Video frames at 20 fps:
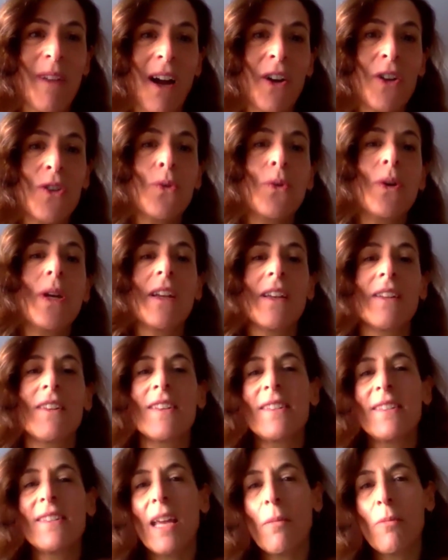are doing
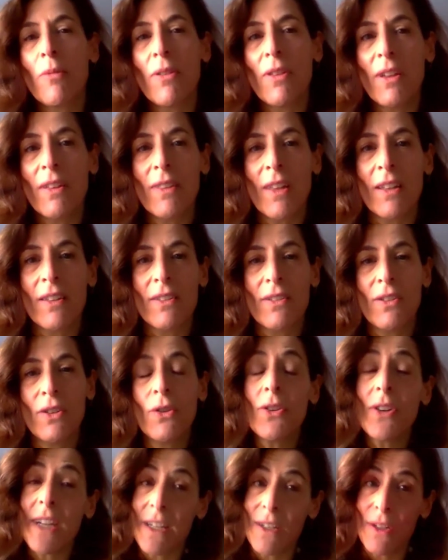the same thing that
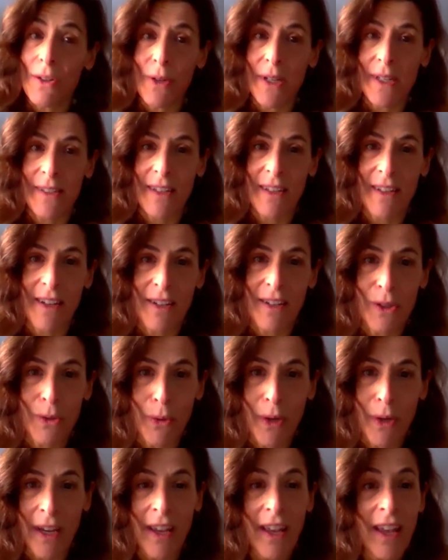you're interested in
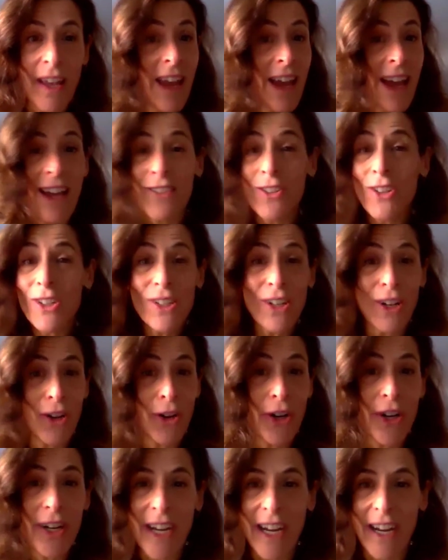doing, and just
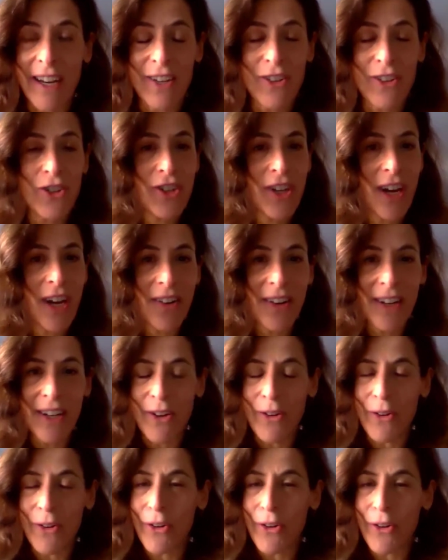learning and sharing
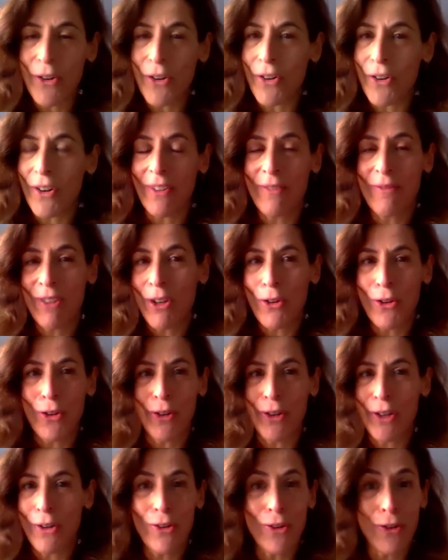your
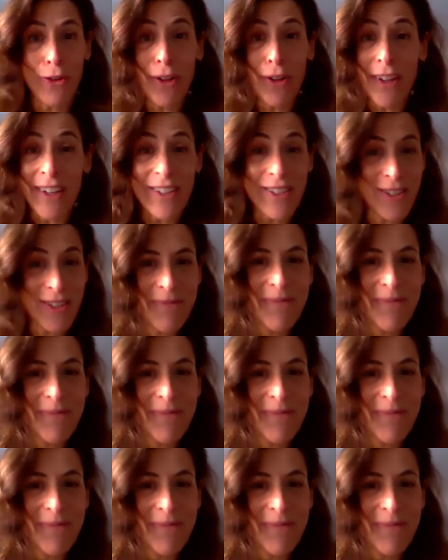knowledge.